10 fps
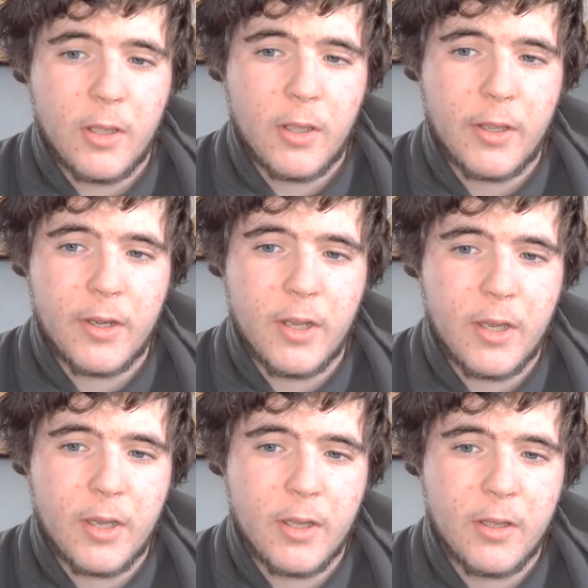and
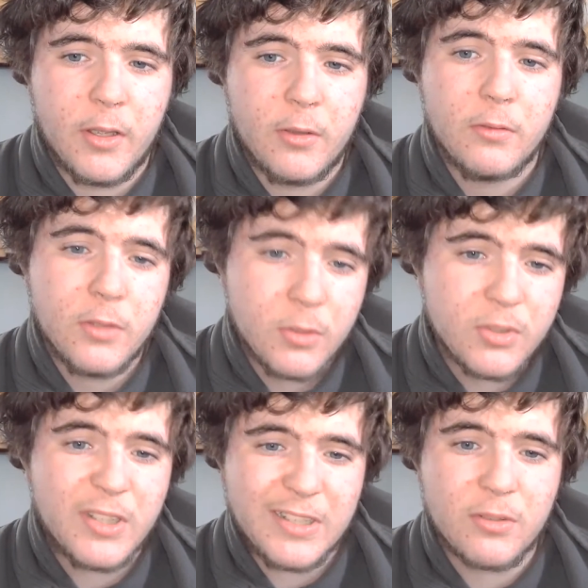uh, it was a
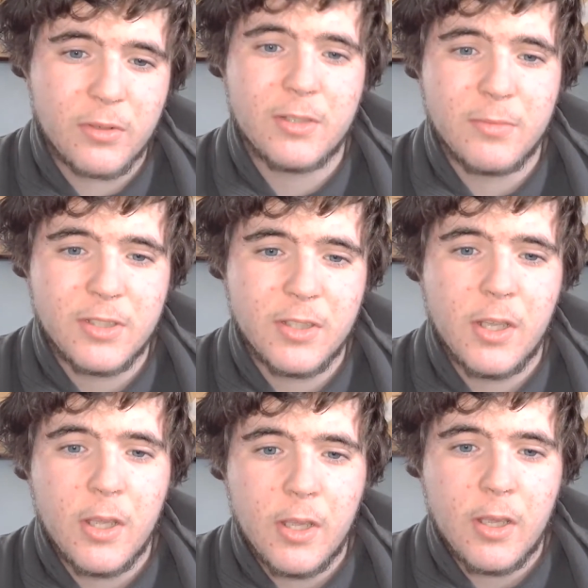nice Christmas.
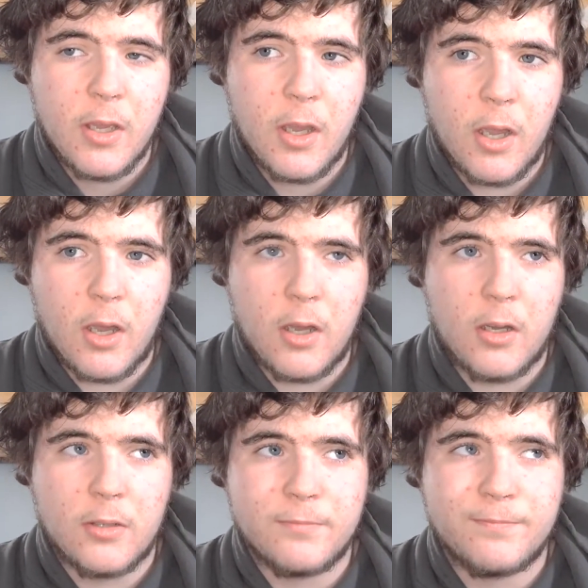
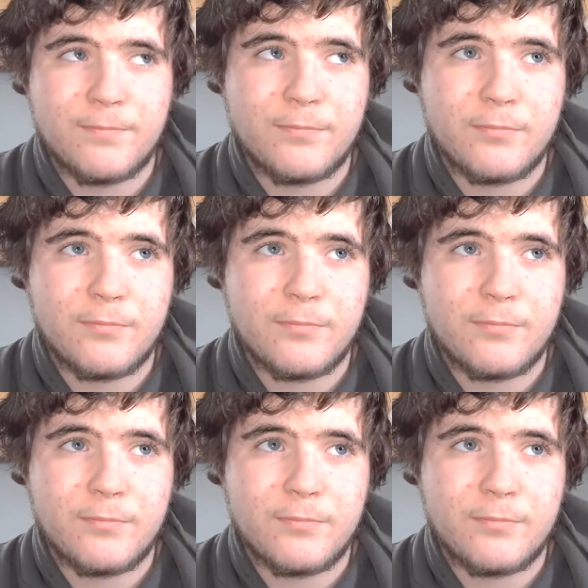Um,